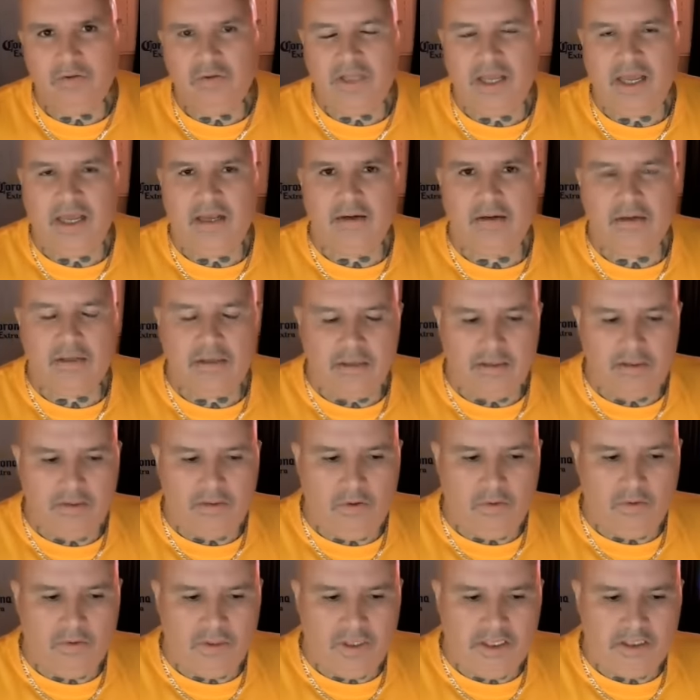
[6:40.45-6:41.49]
that you
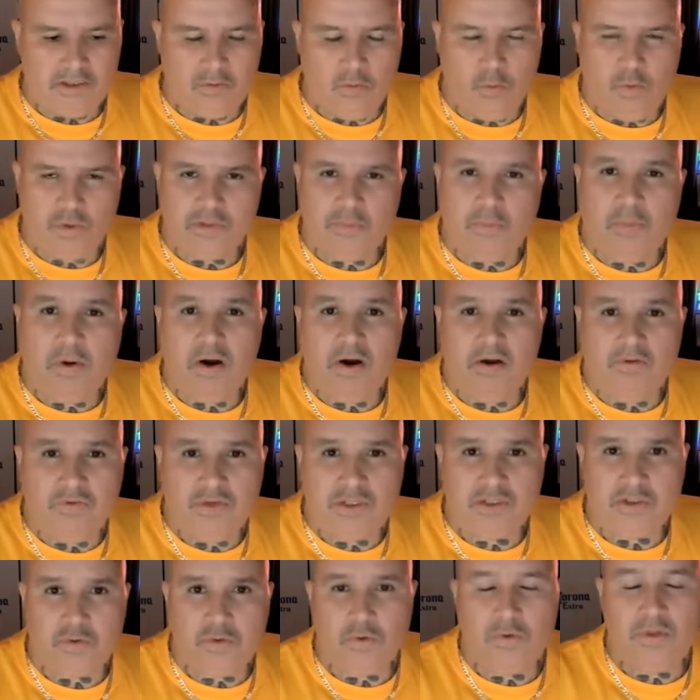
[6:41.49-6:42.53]
know is was part of
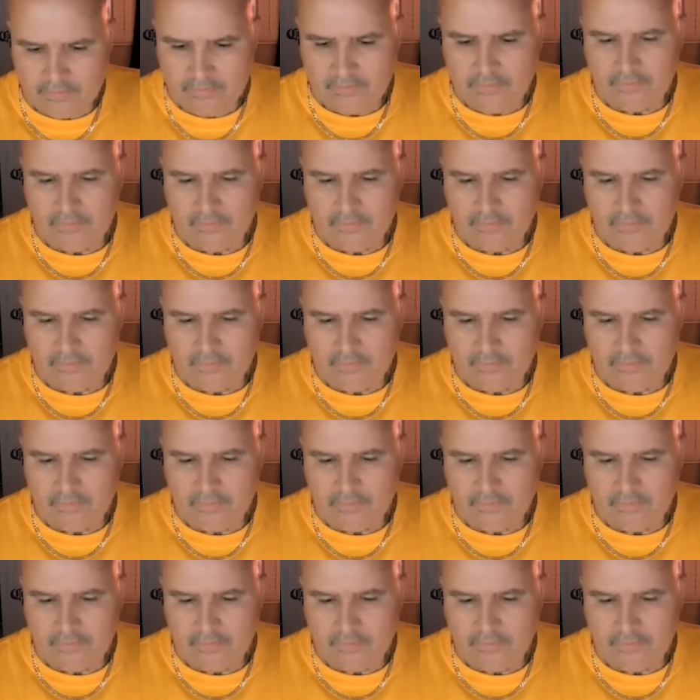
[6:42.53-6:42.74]
his crew.